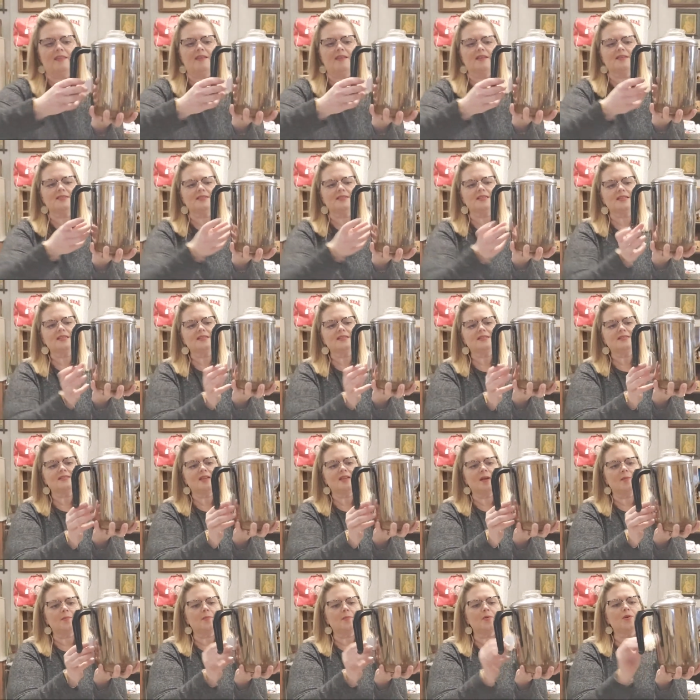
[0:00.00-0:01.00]
this is
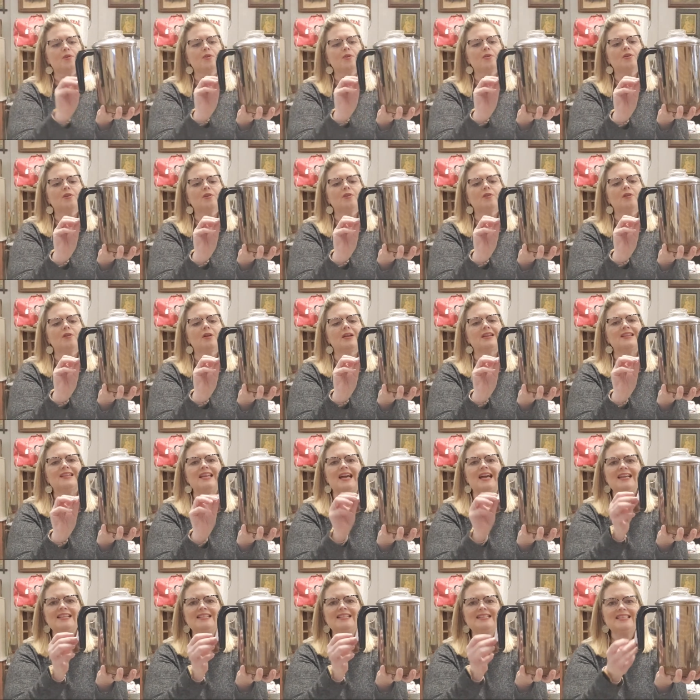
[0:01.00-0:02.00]
number
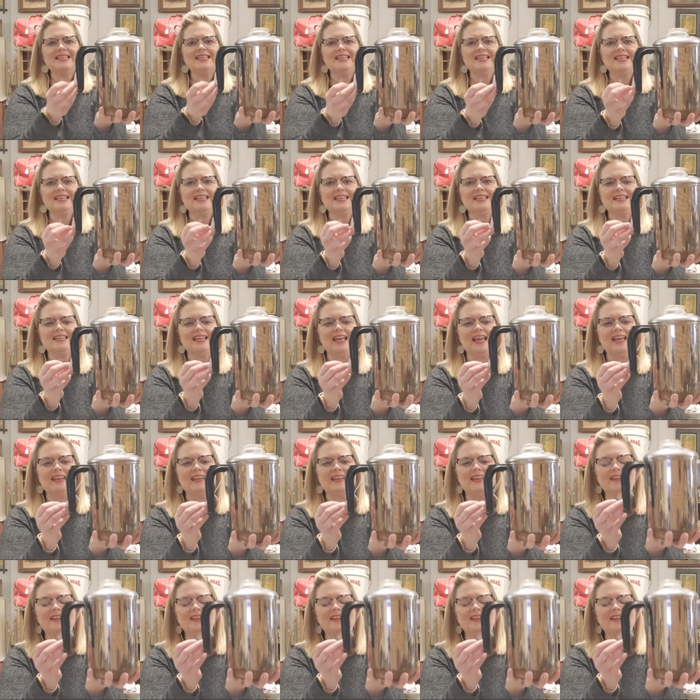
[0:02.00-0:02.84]
19 and